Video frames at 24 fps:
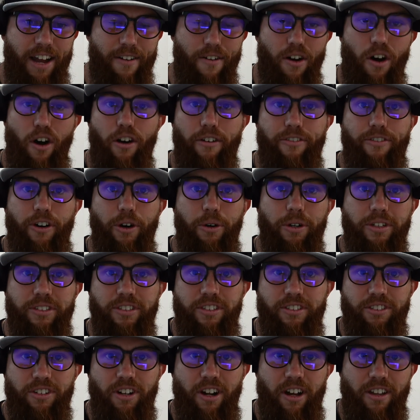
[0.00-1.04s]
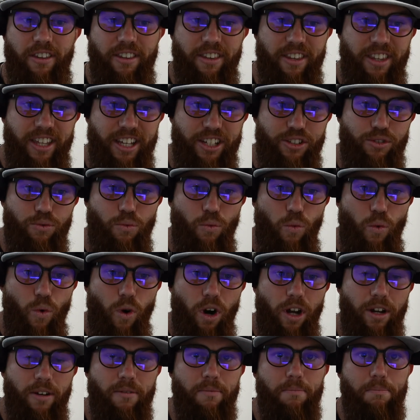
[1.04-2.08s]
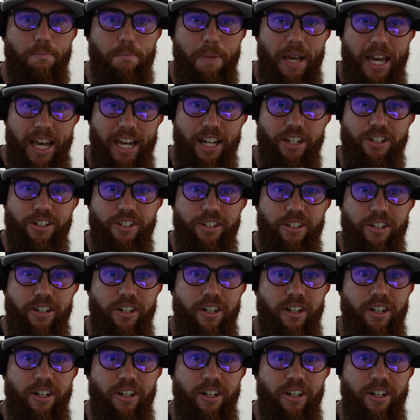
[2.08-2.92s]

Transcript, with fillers: all focus is on this one pitch.